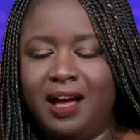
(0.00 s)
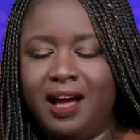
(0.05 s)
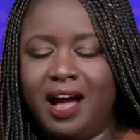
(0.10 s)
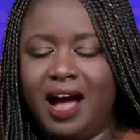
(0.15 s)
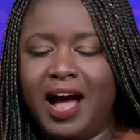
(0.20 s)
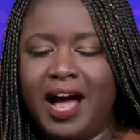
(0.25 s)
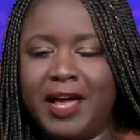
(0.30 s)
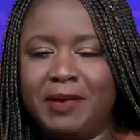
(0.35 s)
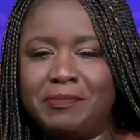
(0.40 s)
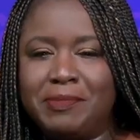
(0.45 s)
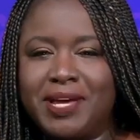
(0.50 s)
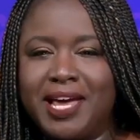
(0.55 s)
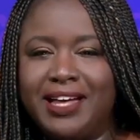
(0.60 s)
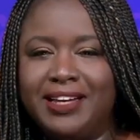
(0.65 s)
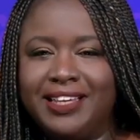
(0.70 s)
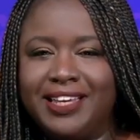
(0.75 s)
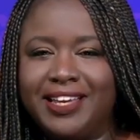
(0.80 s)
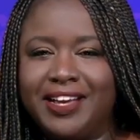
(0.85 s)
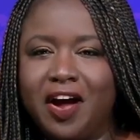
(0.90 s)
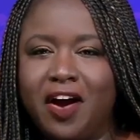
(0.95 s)
I'm
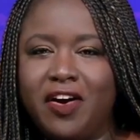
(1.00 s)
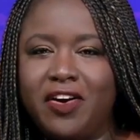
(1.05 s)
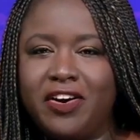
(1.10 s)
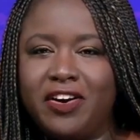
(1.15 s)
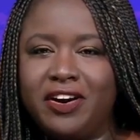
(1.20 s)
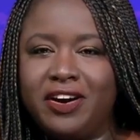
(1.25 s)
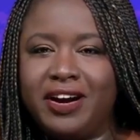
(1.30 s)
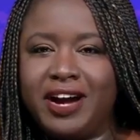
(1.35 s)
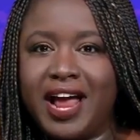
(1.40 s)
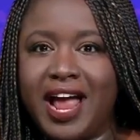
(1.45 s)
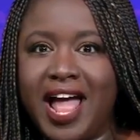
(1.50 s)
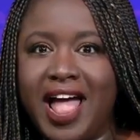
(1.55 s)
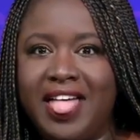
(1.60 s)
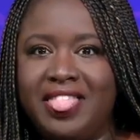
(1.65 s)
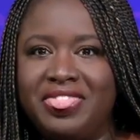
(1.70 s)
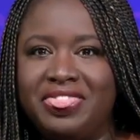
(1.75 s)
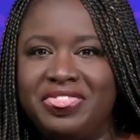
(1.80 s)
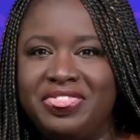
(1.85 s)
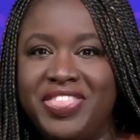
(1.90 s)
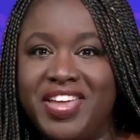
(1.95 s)
Kelly Carter,
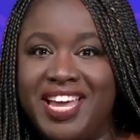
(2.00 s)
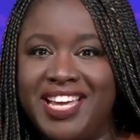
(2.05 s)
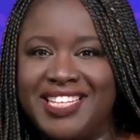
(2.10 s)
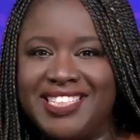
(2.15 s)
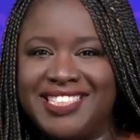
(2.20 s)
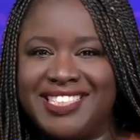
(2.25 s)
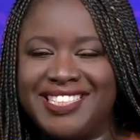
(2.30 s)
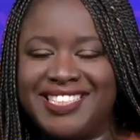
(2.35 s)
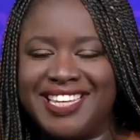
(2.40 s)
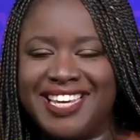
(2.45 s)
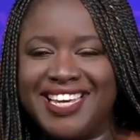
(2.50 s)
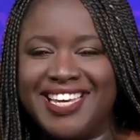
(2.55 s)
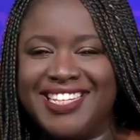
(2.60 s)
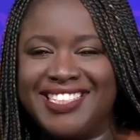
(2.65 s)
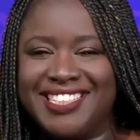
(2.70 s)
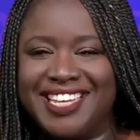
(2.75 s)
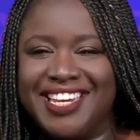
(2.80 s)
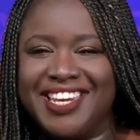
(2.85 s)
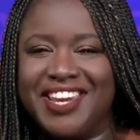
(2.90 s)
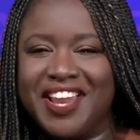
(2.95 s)
and this is
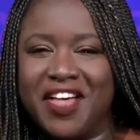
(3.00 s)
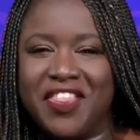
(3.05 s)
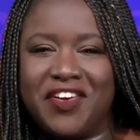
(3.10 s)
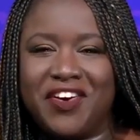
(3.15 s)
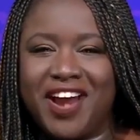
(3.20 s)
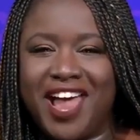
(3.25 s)
Another